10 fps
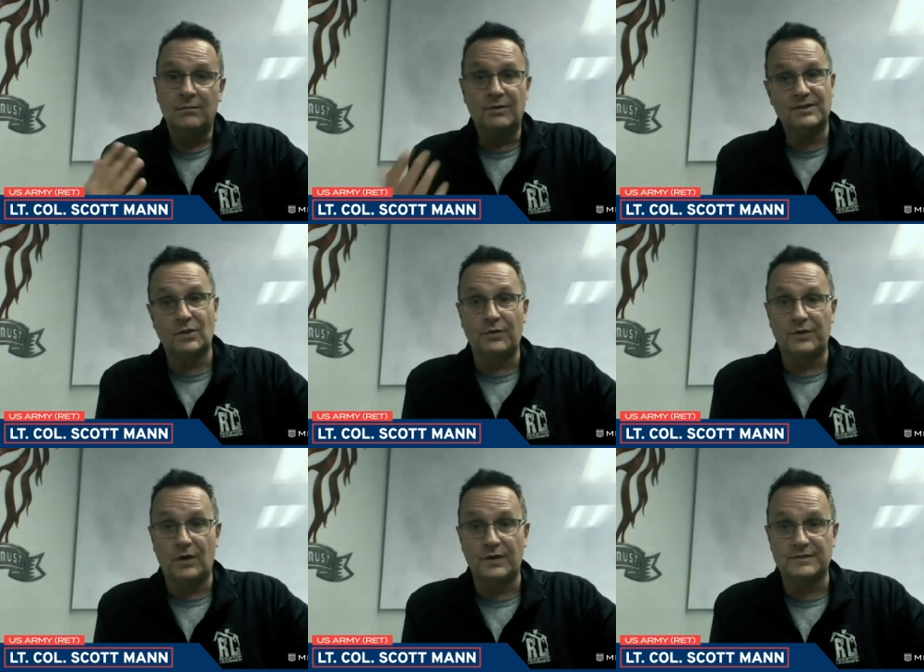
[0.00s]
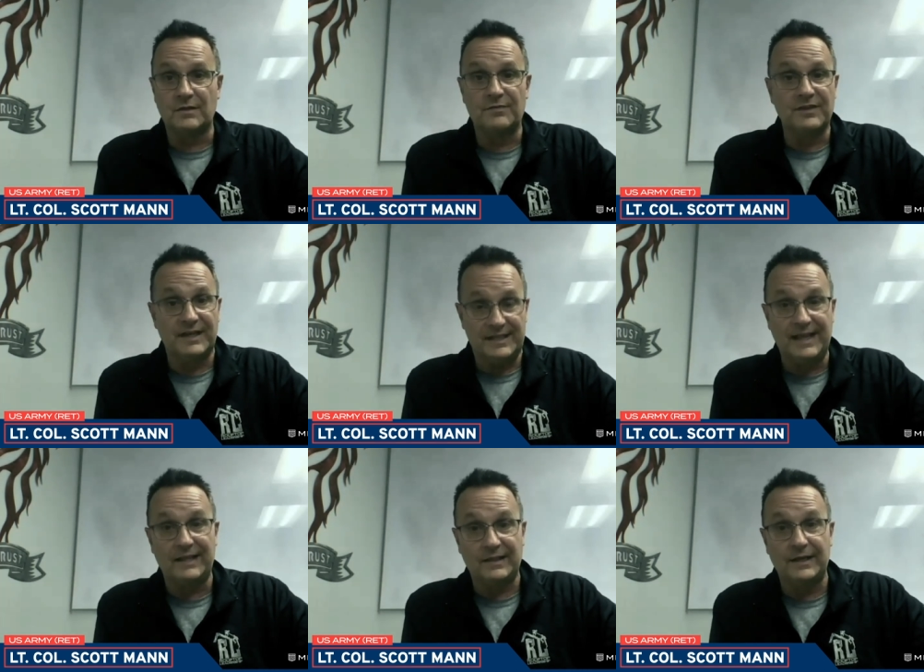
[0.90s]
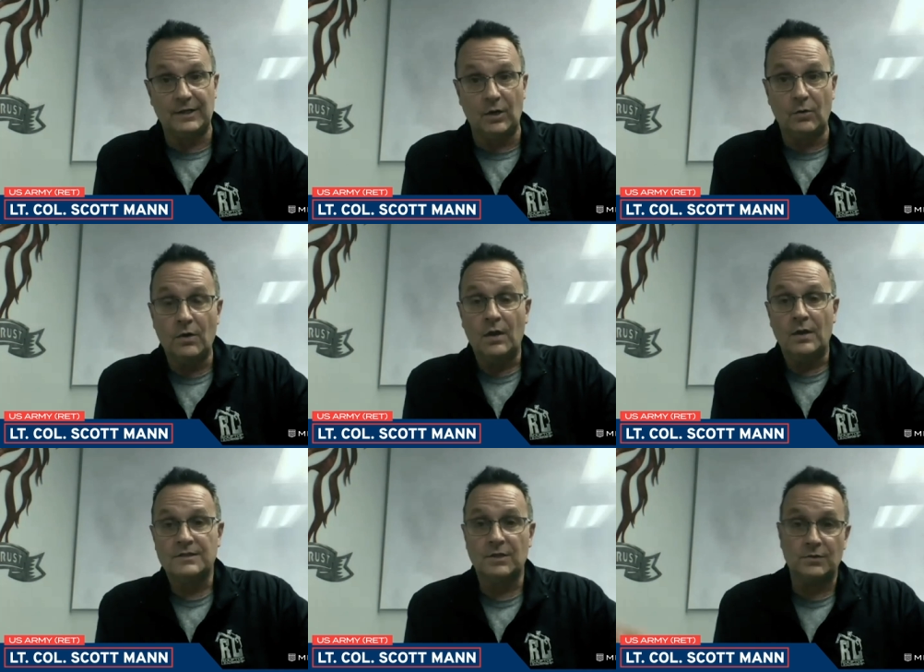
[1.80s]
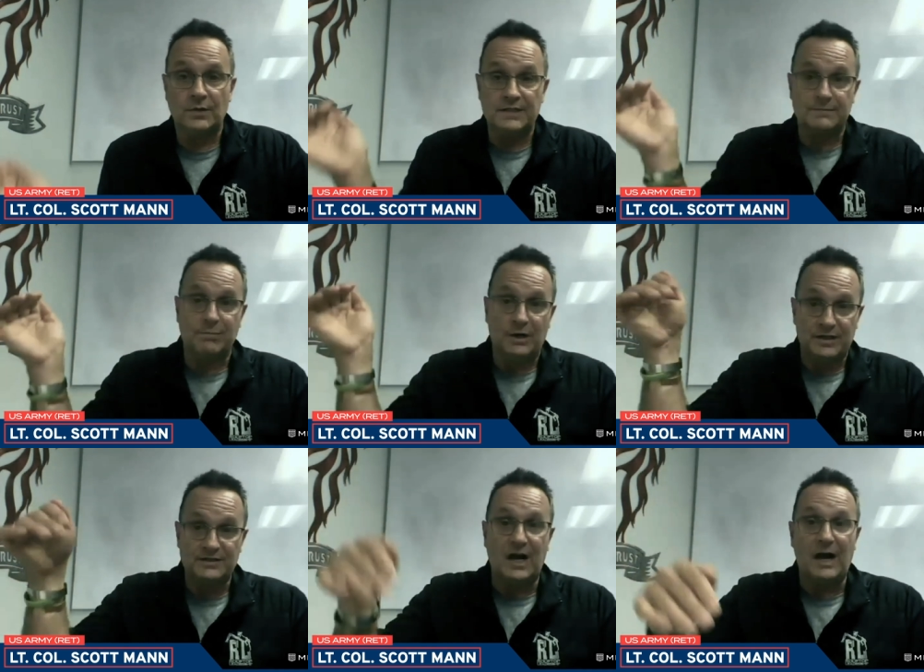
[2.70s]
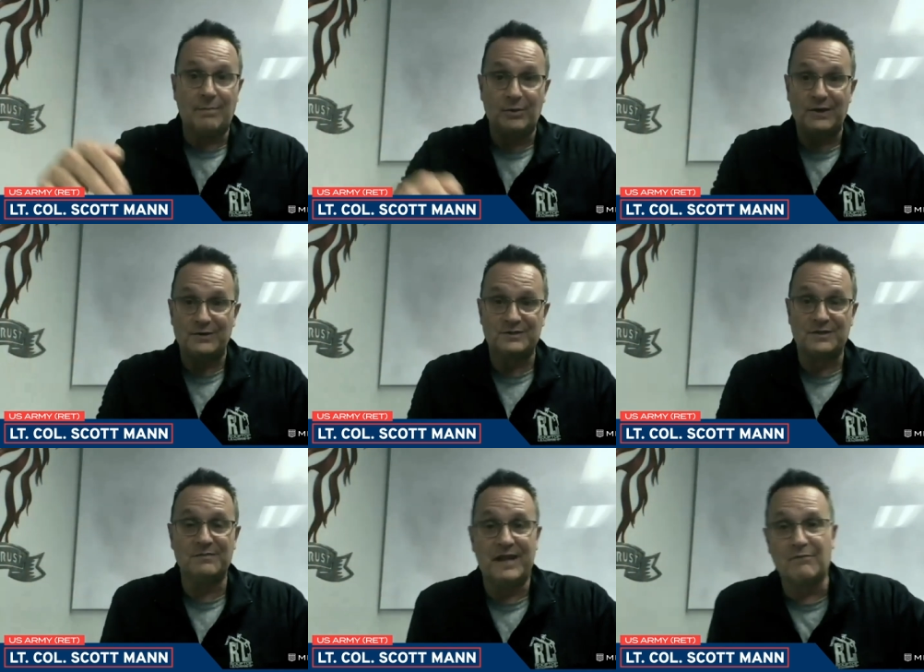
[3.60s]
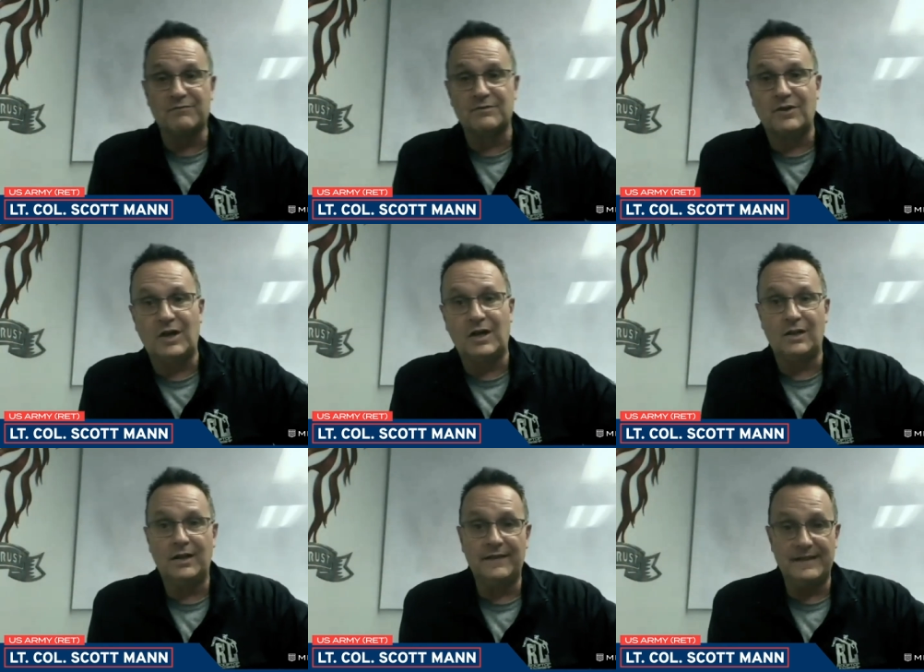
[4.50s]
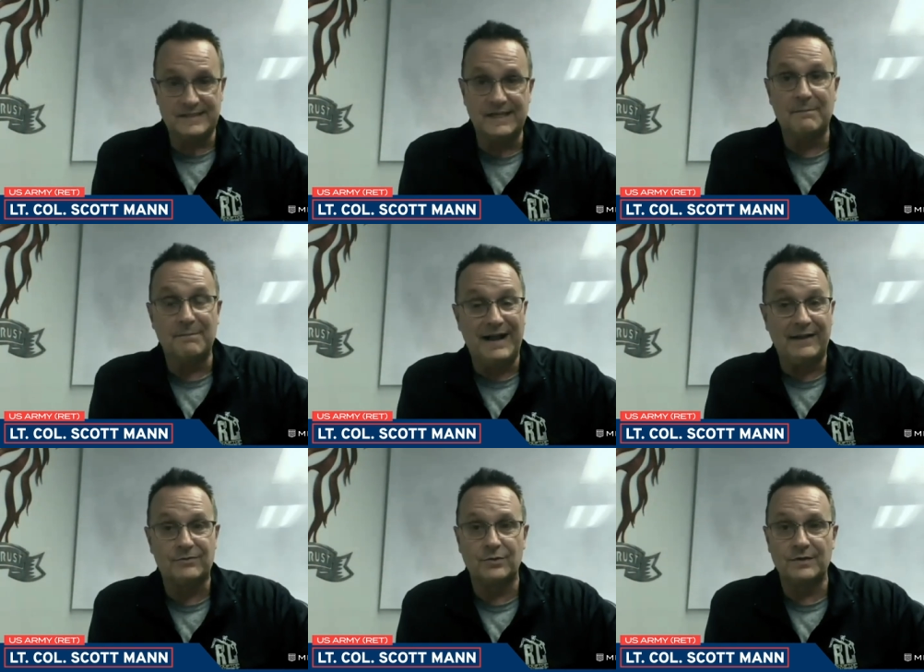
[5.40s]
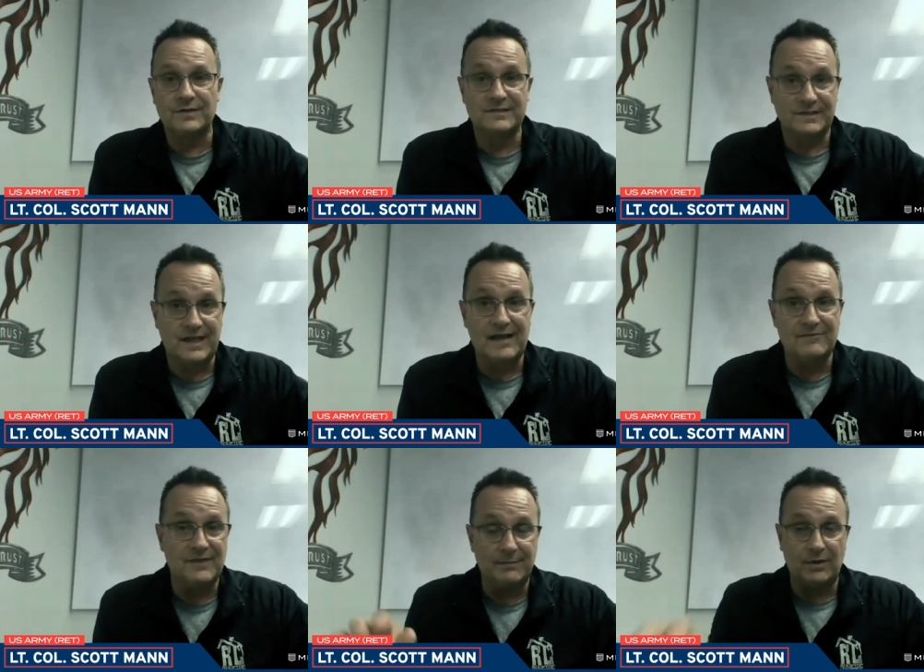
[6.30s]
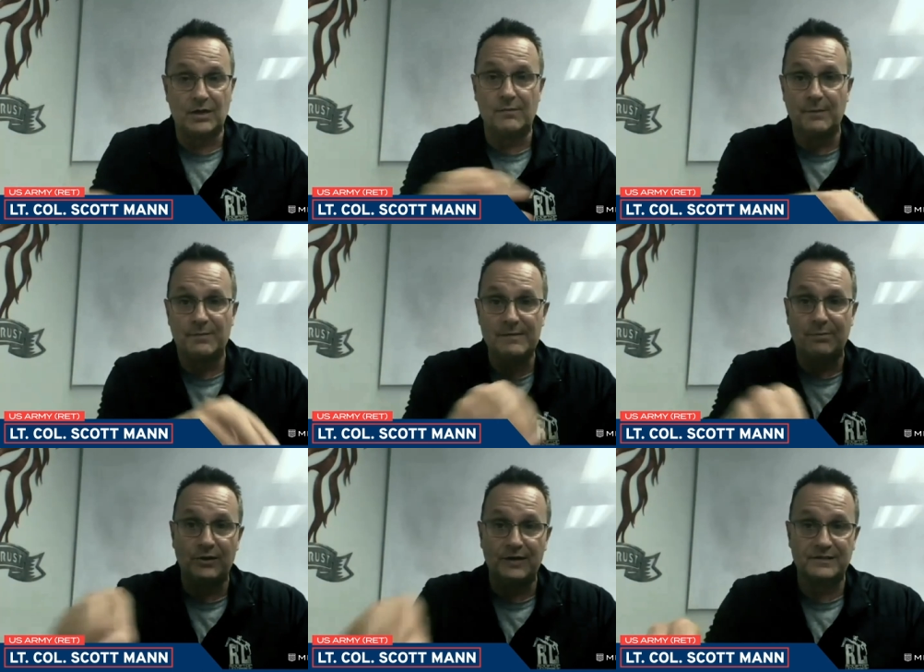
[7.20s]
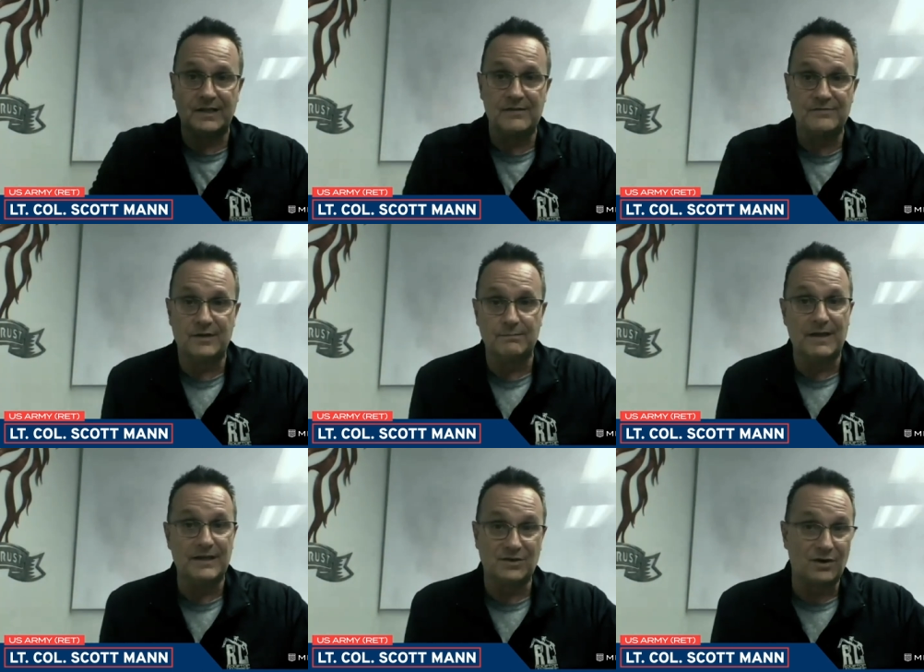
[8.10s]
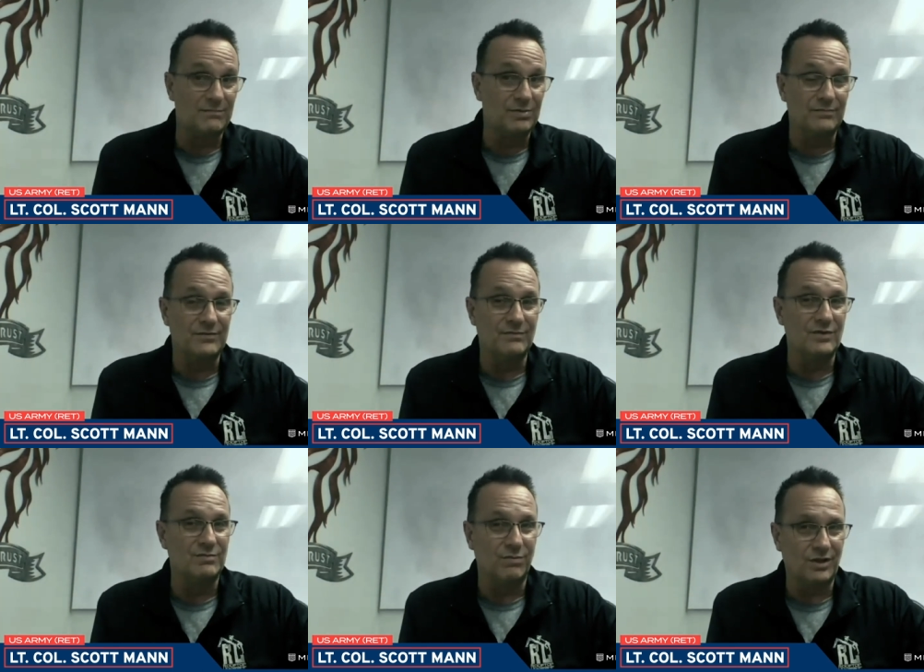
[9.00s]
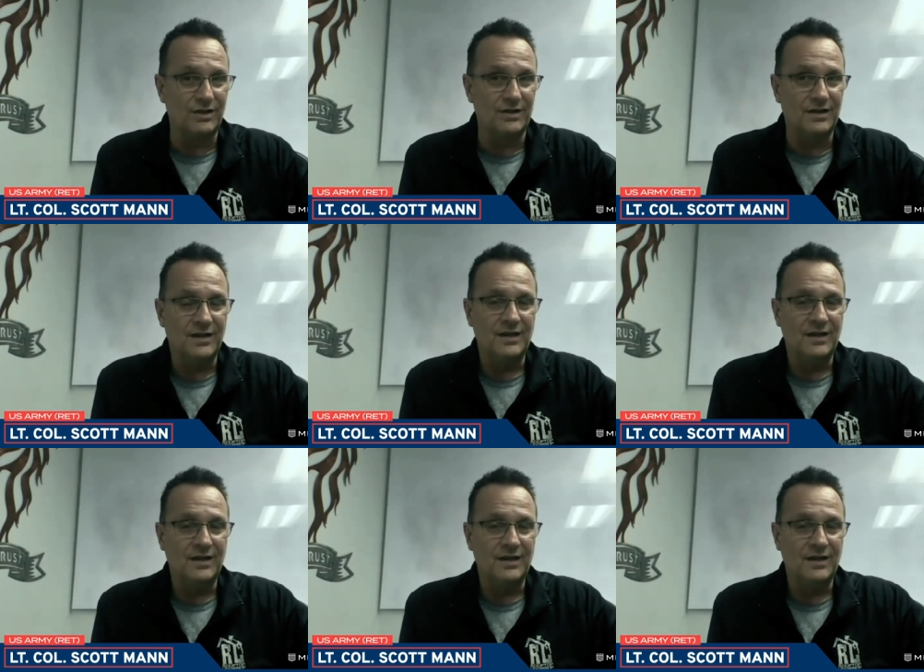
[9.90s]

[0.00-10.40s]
but he's holding on to something and he can't let go. So his buddies, operators, come down from Valhalla and they take him back through his life. They become the people in his life that made his heart pump the most blood